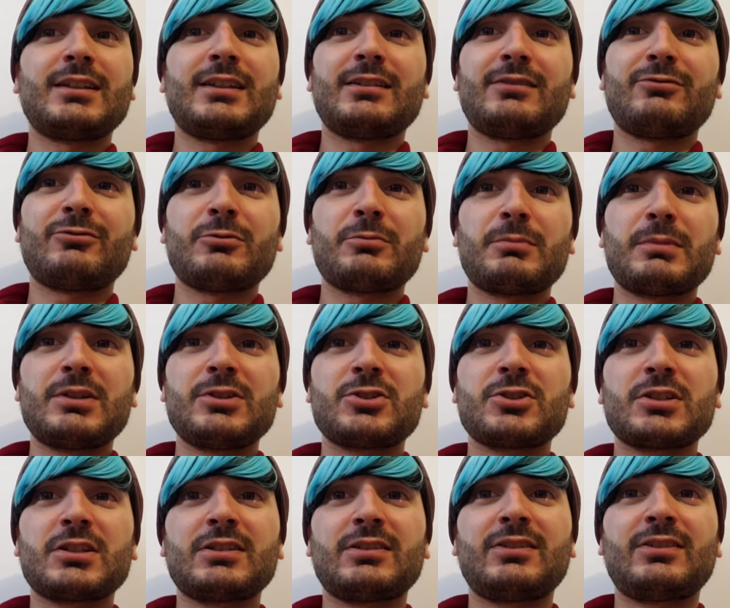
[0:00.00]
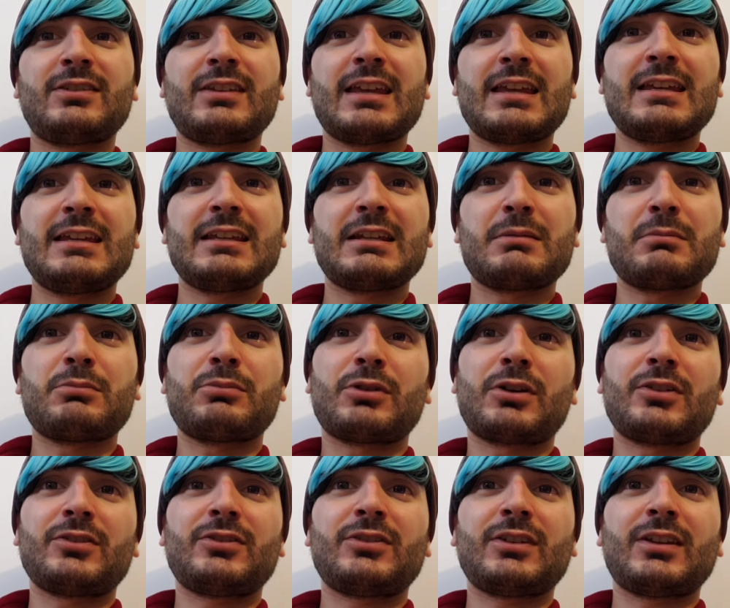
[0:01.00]
the information is taken and
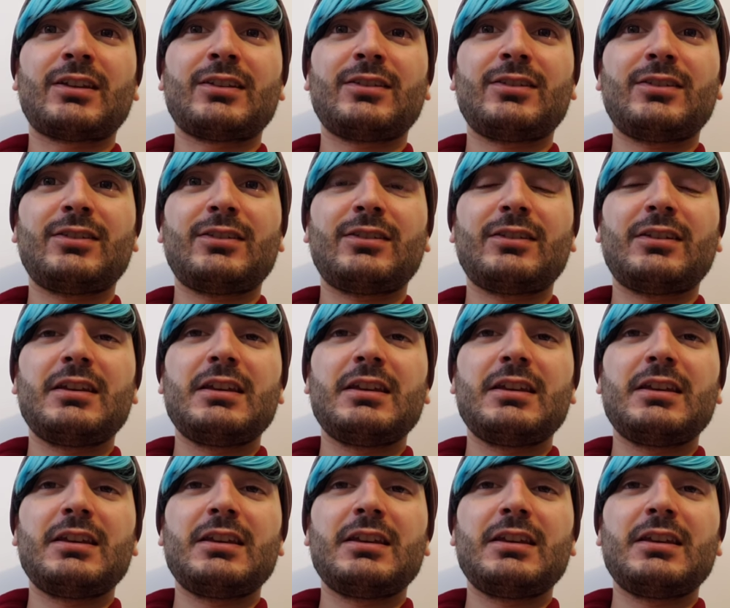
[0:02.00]
processed,